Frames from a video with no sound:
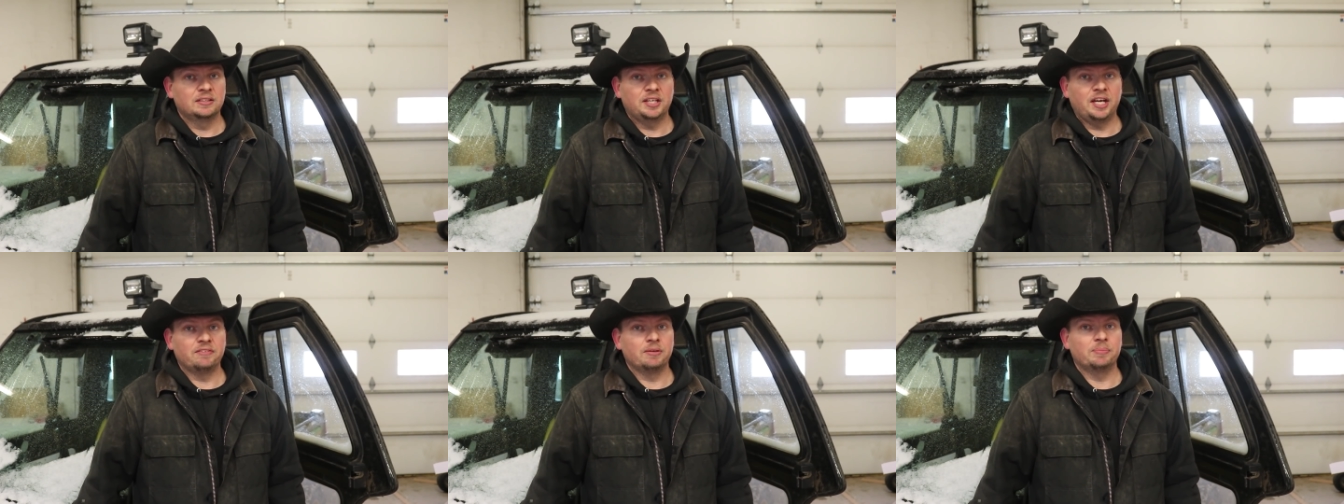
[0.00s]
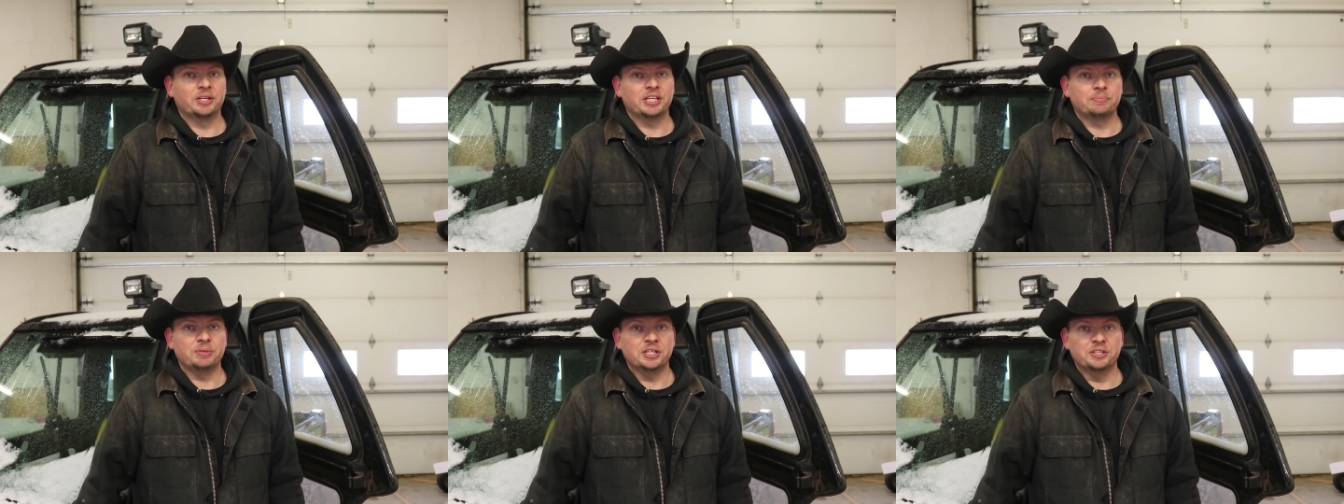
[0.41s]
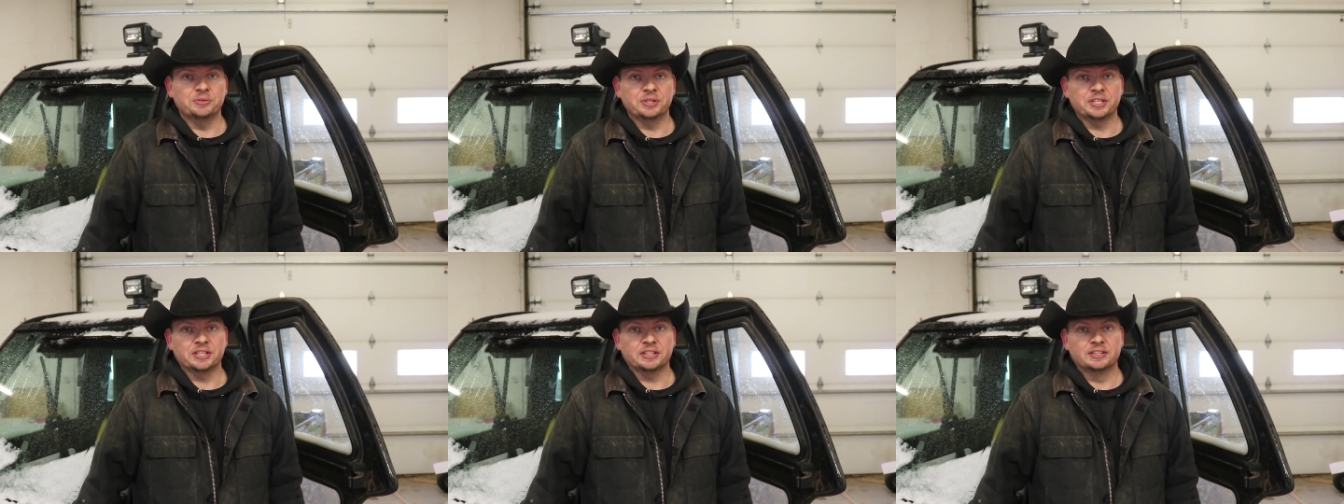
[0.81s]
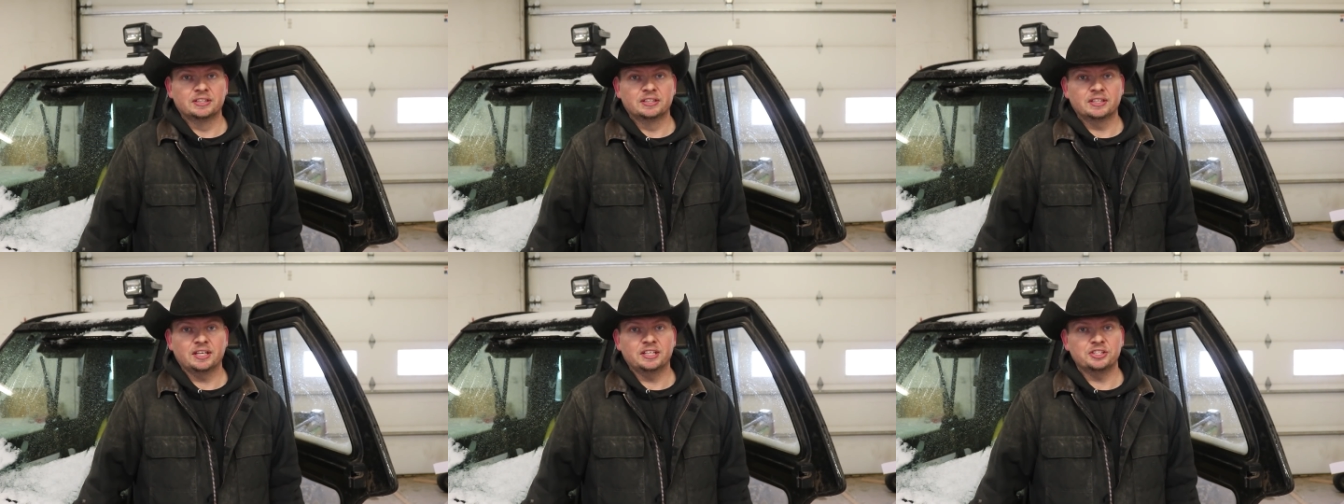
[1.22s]
everybody'd be doing it
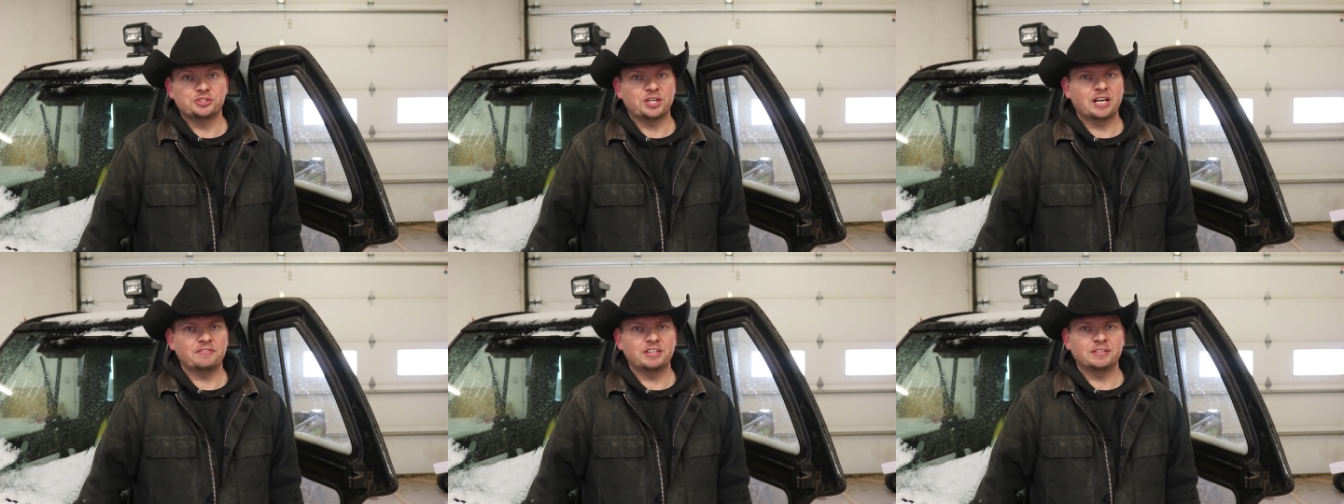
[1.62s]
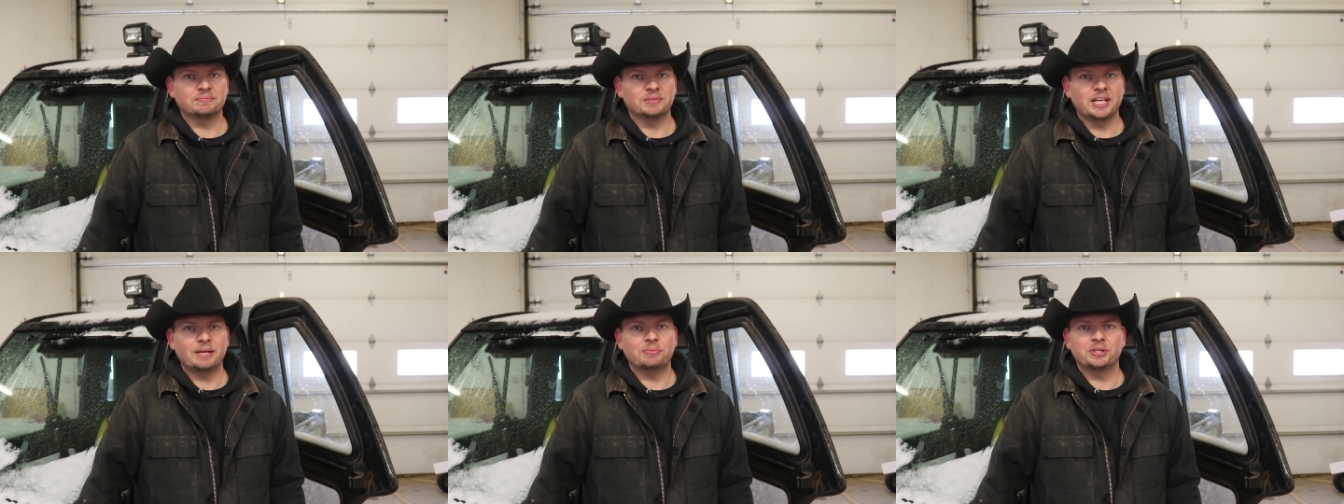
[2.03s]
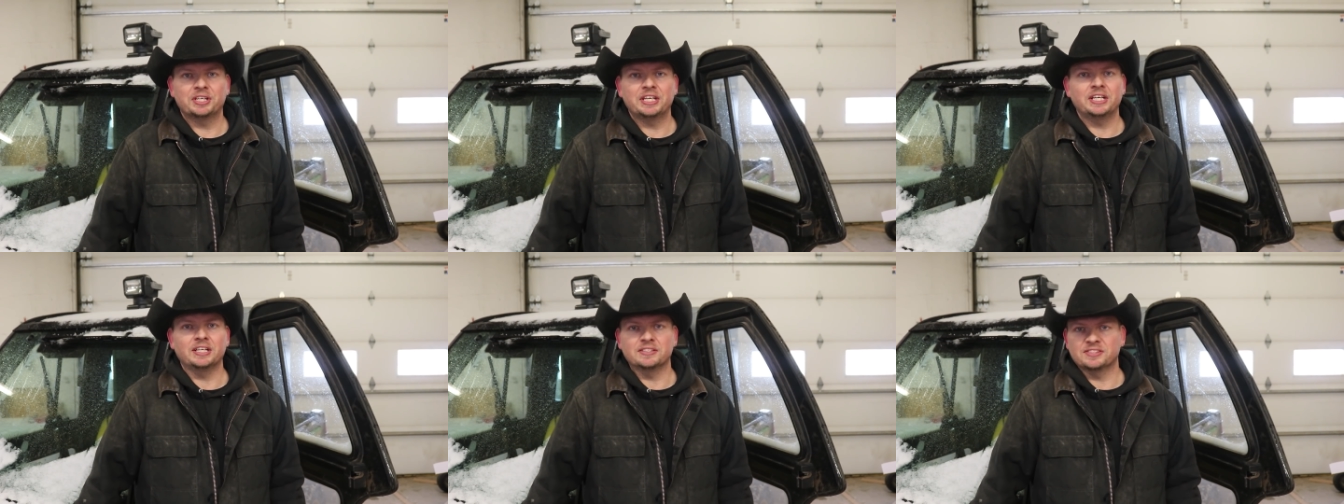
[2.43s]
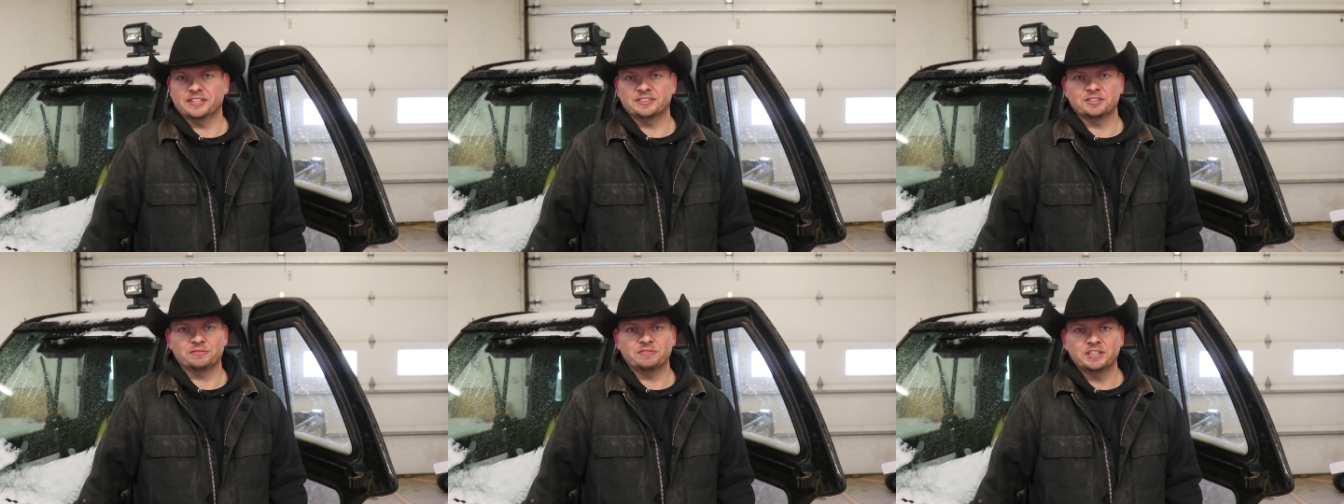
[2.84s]
and driving Lamborghinis
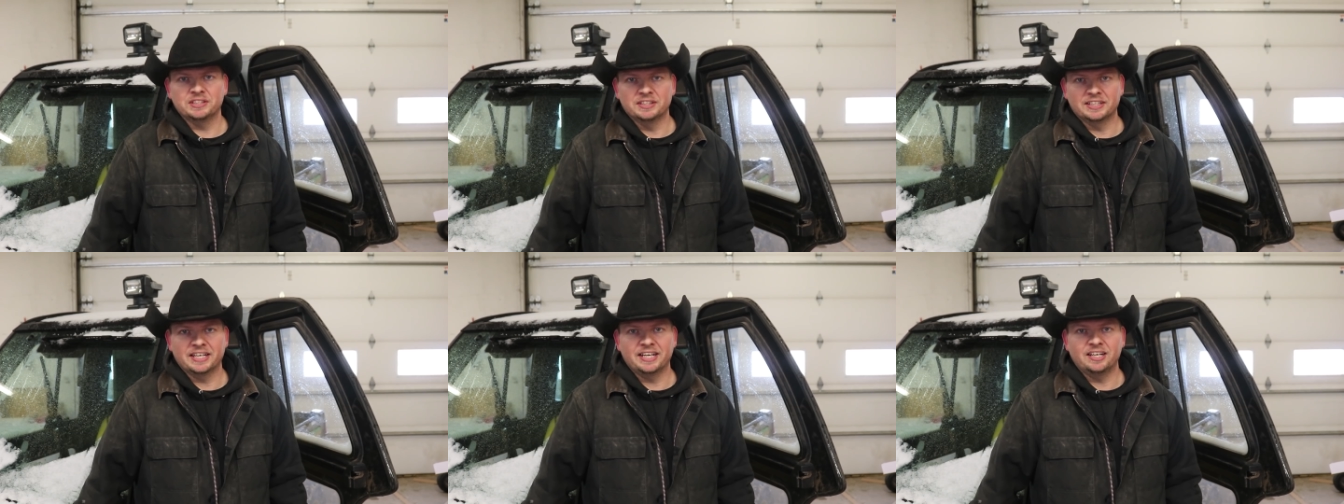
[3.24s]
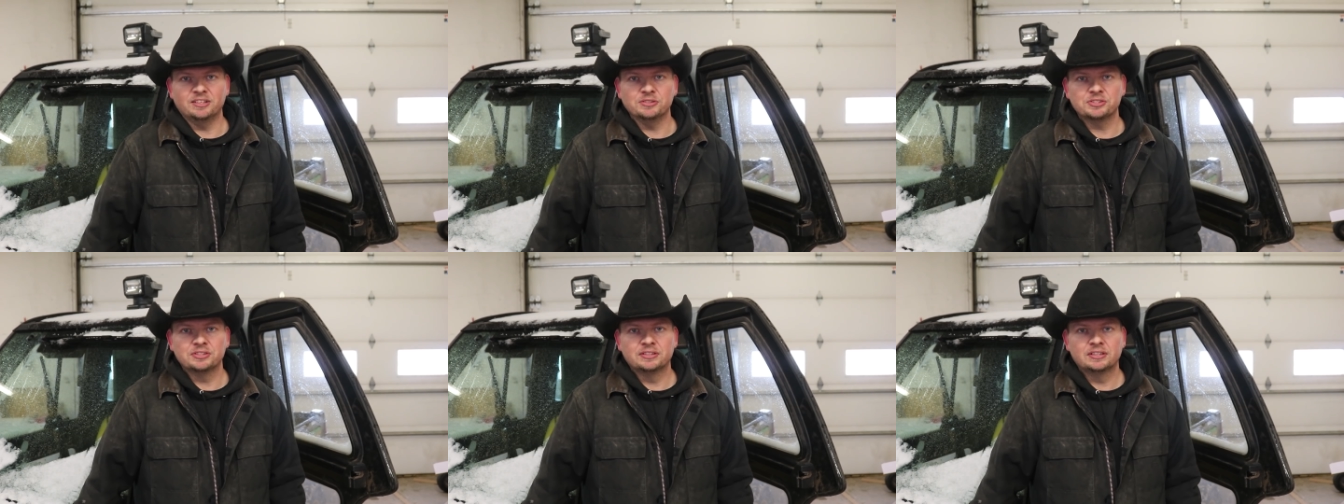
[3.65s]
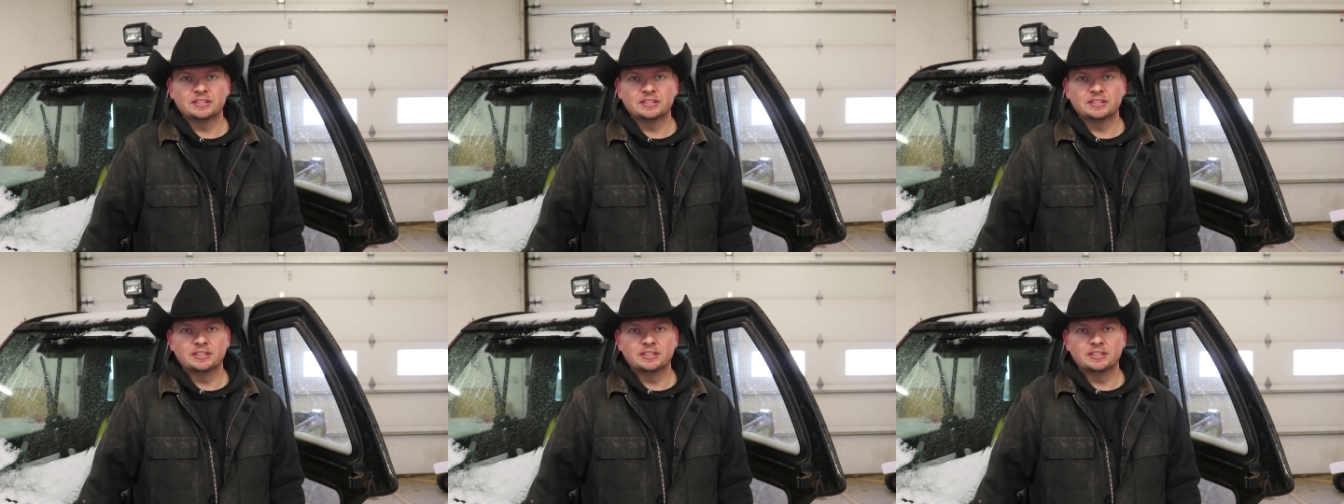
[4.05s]
out to feed the cows.